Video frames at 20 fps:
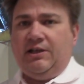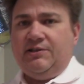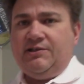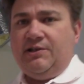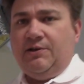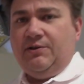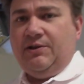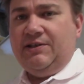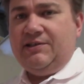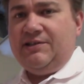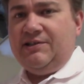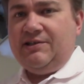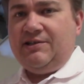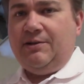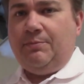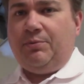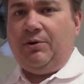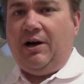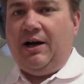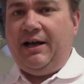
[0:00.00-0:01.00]
So this is
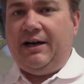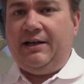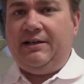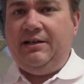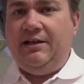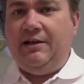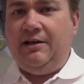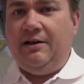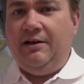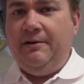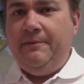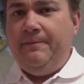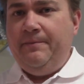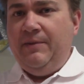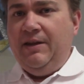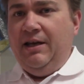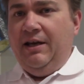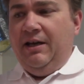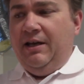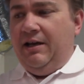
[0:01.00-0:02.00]
the product here.
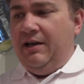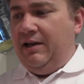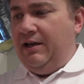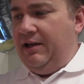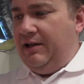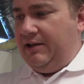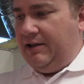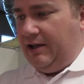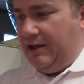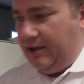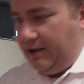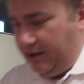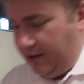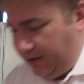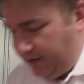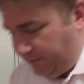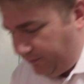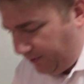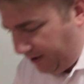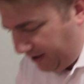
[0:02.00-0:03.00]
And uh,
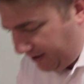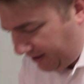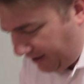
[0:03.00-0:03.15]
if we get